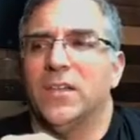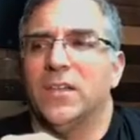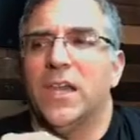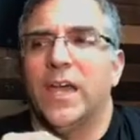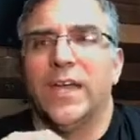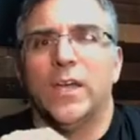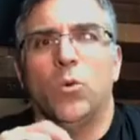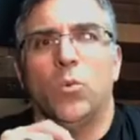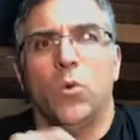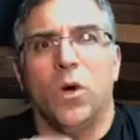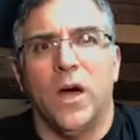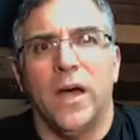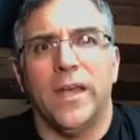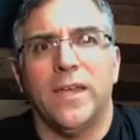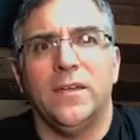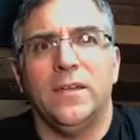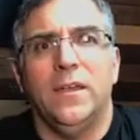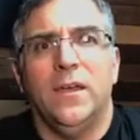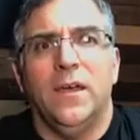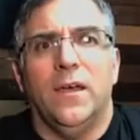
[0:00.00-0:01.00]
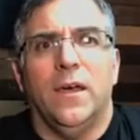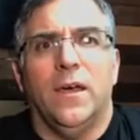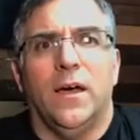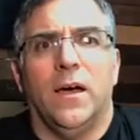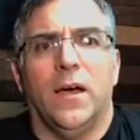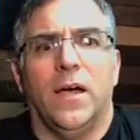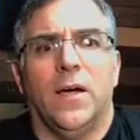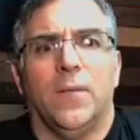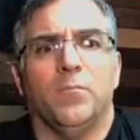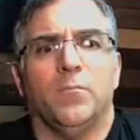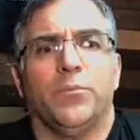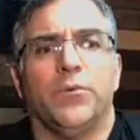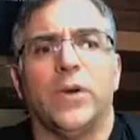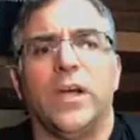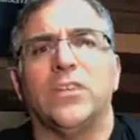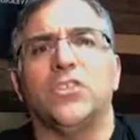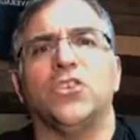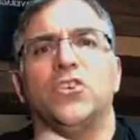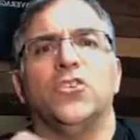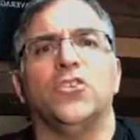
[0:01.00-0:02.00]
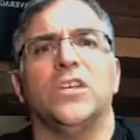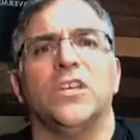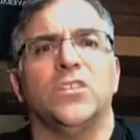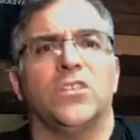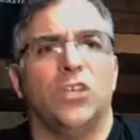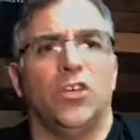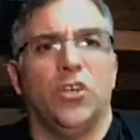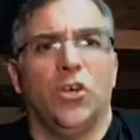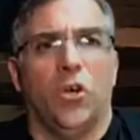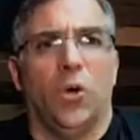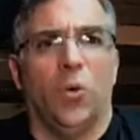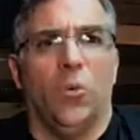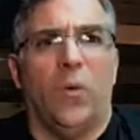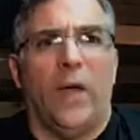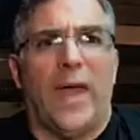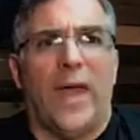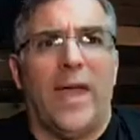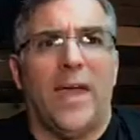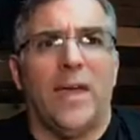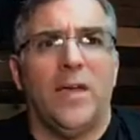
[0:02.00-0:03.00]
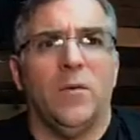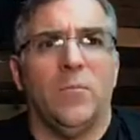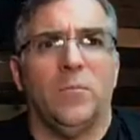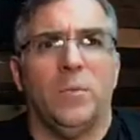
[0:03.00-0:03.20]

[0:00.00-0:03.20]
Like, one, Pressure doesn't go away.